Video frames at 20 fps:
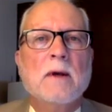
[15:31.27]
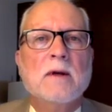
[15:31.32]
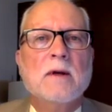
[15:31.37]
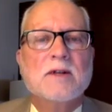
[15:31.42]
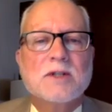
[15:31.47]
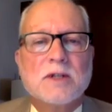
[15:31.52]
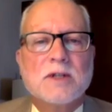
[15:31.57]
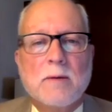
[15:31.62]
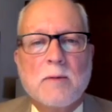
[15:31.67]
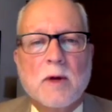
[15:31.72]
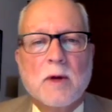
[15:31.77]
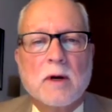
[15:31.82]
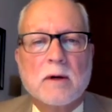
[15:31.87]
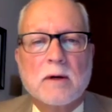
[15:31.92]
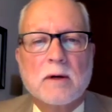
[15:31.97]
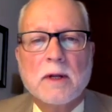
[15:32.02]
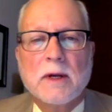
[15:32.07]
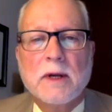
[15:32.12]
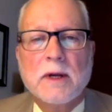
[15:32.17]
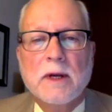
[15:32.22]

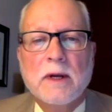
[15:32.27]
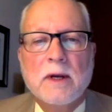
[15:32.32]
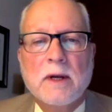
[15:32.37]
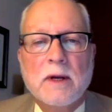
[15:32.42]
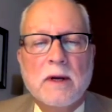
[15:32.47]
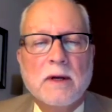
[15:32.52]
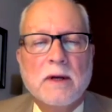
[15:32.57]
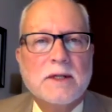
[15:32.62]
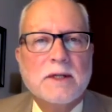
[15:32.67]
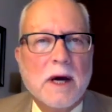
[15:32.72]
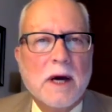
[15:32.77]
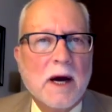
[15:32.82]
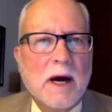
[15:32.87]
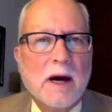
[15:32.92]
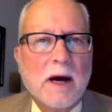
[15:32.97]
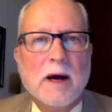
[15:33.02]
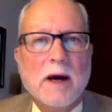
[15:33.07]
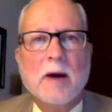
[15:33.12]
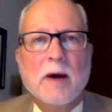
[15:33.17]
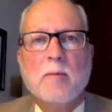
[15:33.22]
Similarly,
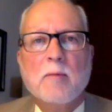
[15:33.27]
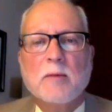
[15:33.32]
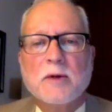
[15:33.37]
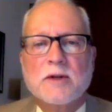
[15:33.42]
time